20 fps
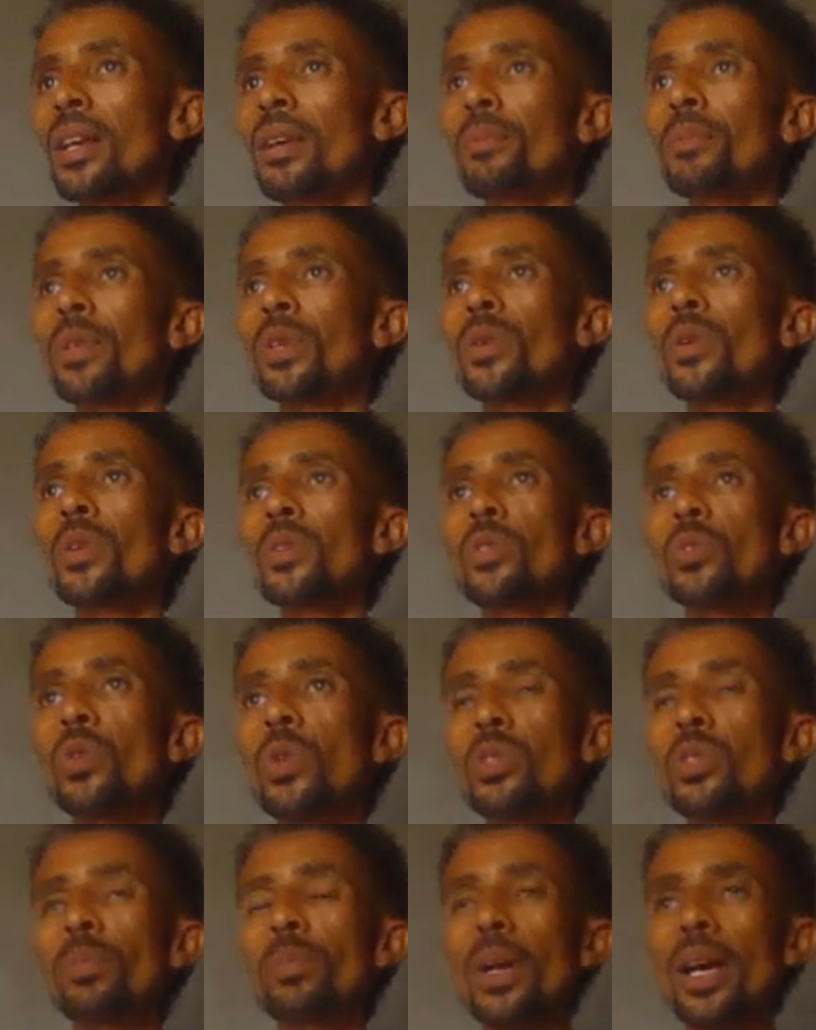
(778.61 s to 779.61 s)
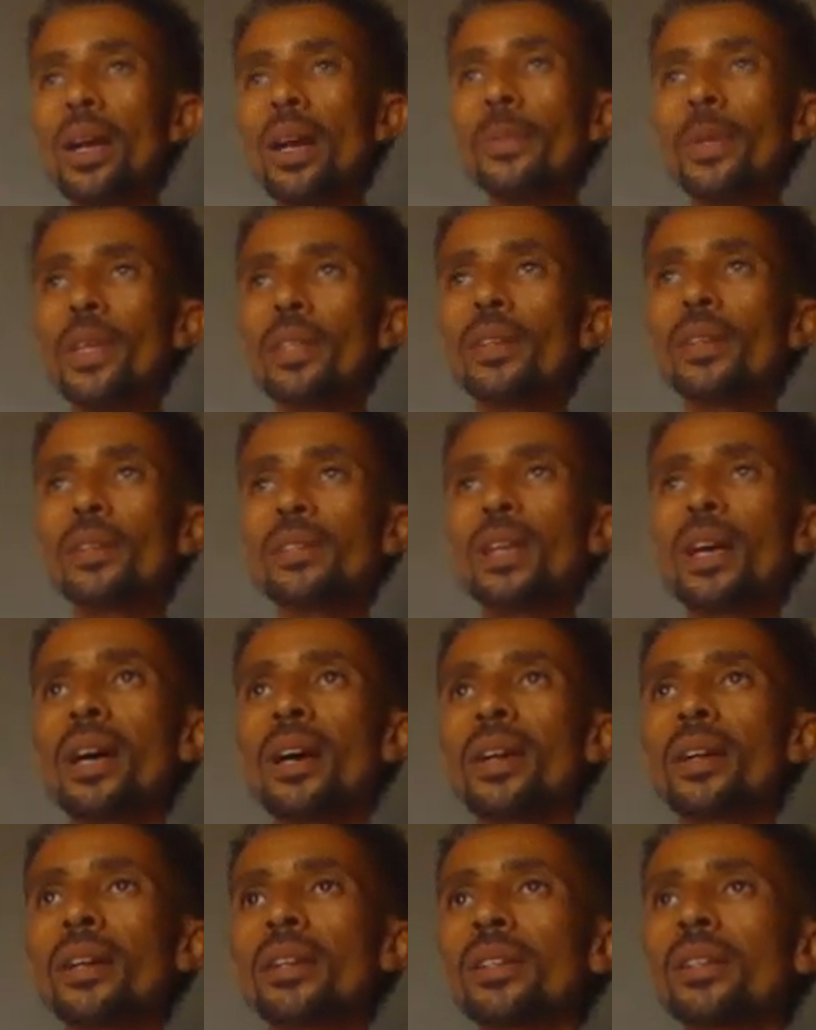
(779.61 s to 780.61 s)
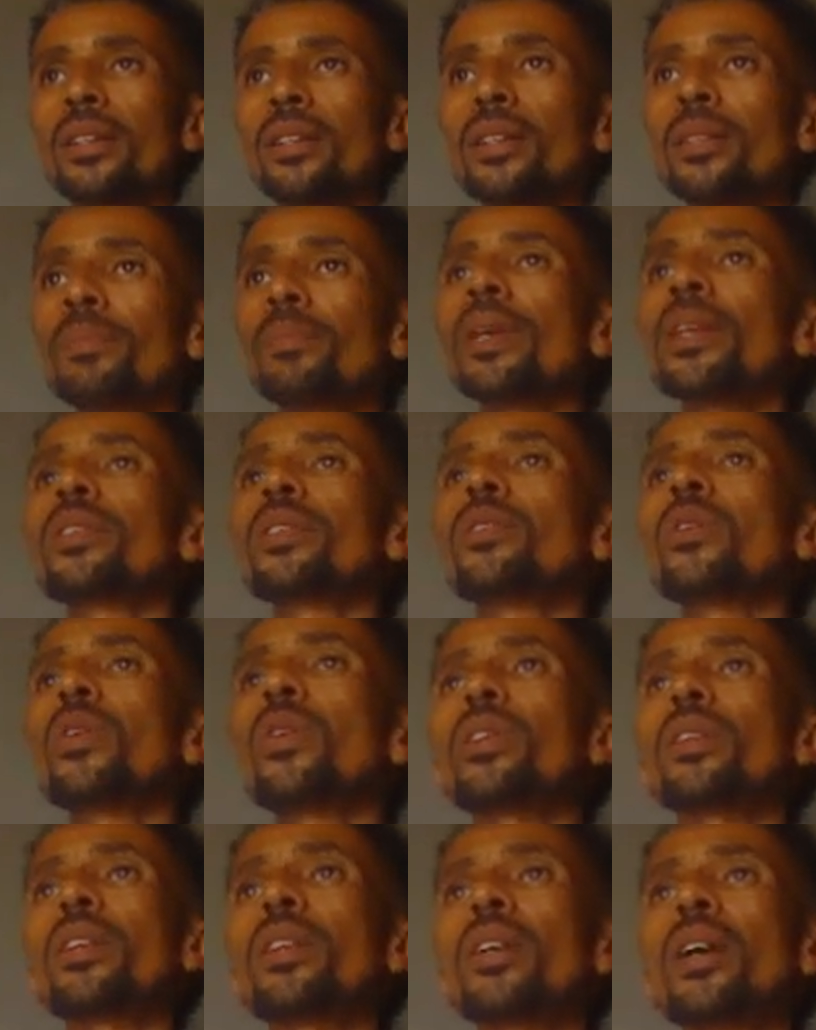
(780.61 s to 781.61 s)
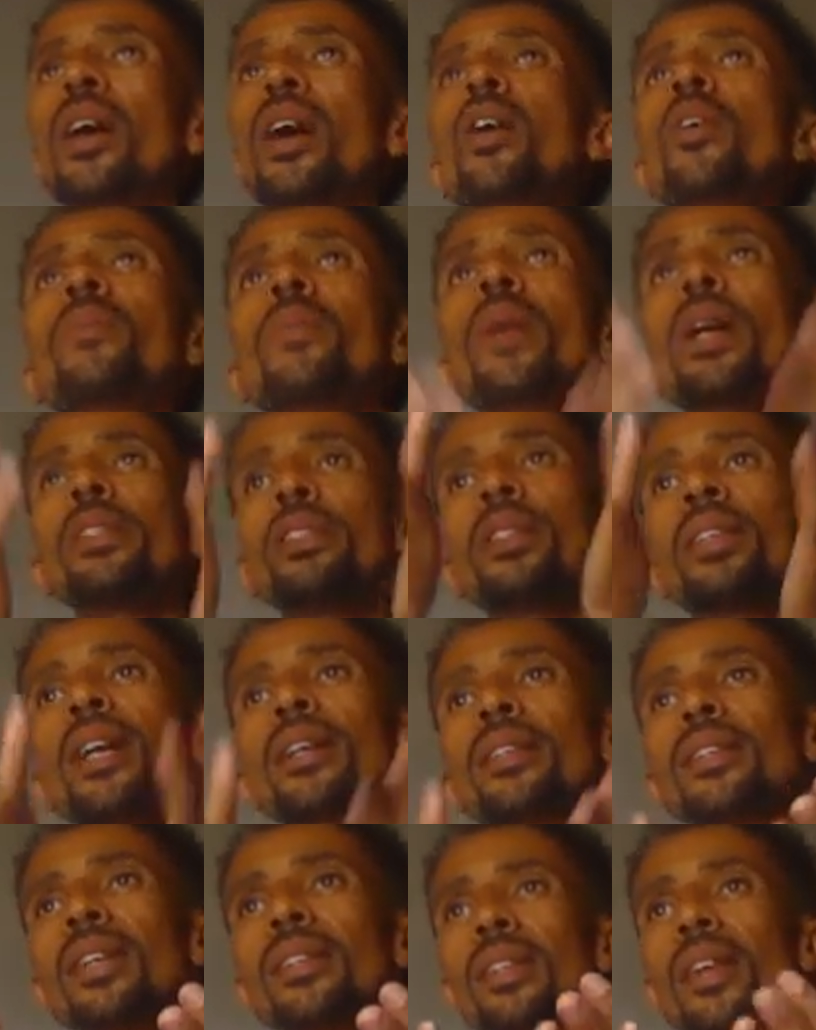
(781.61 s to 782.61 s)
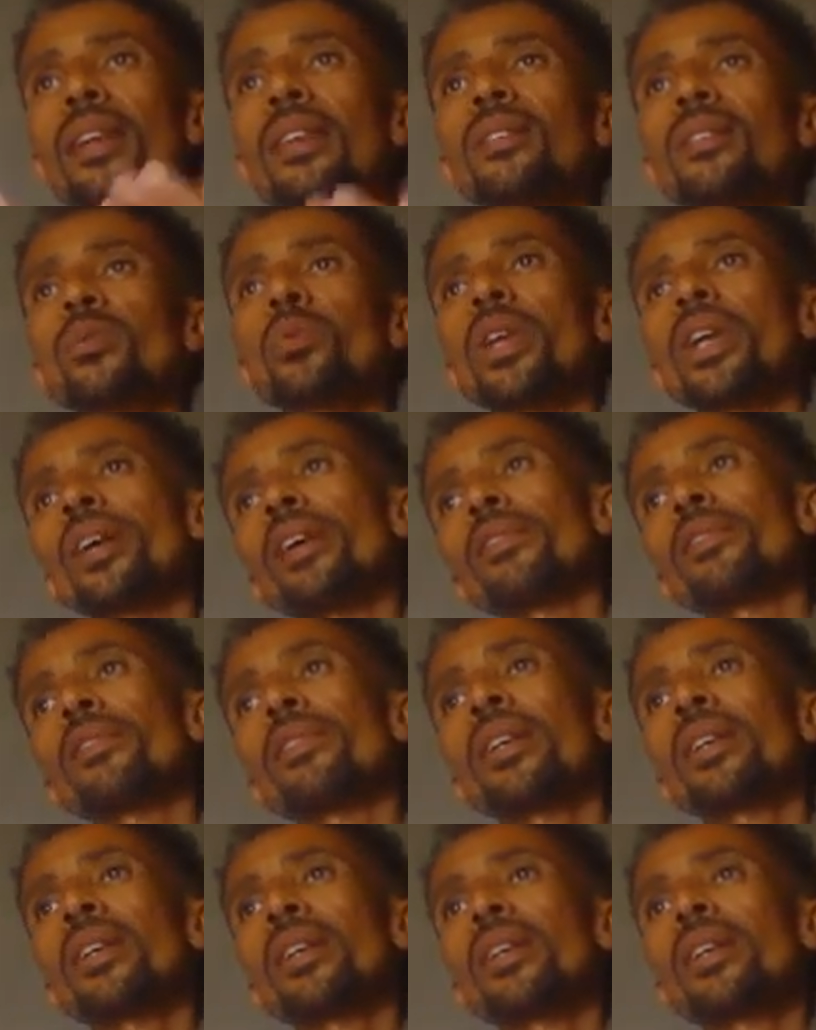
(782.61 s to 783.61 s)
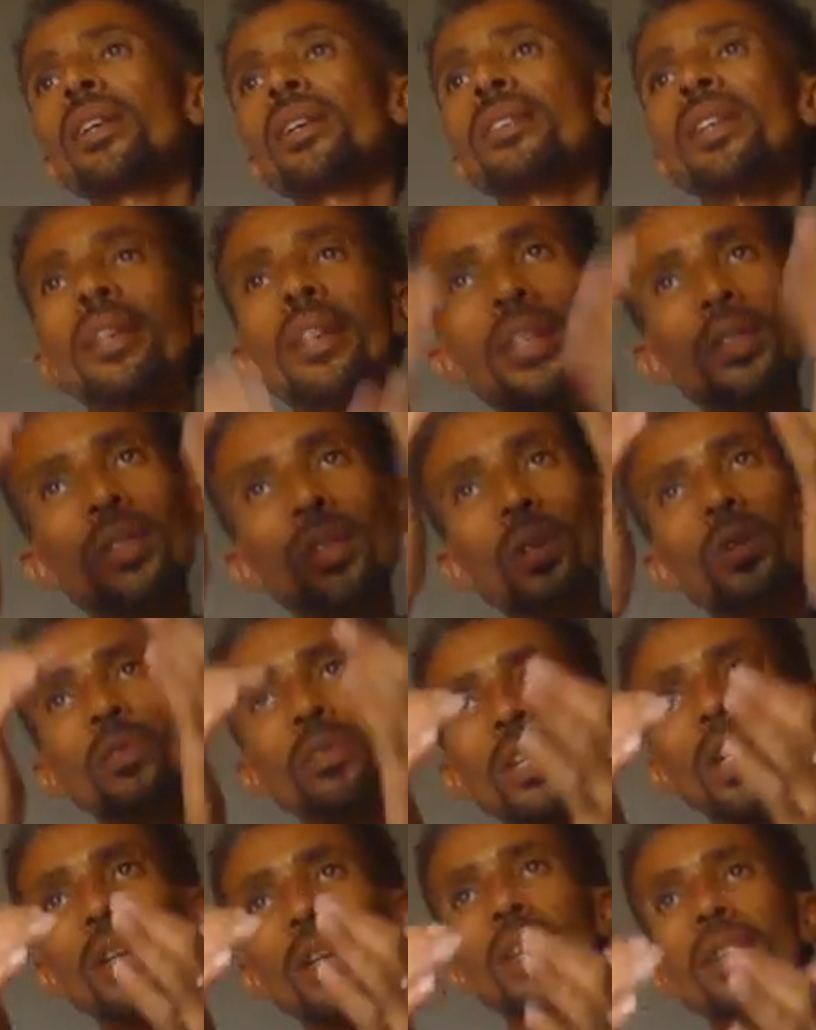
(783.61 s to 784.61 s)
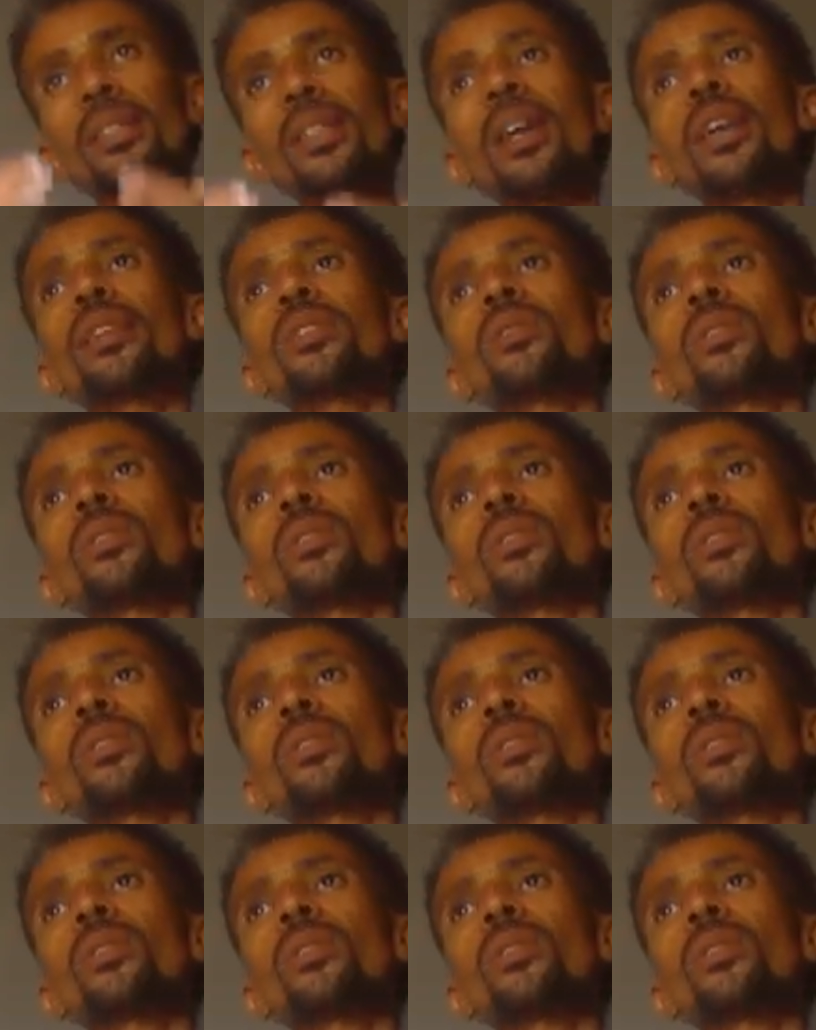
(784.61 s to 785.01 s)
because those parameters are depend on how much data size we have, the nature of data size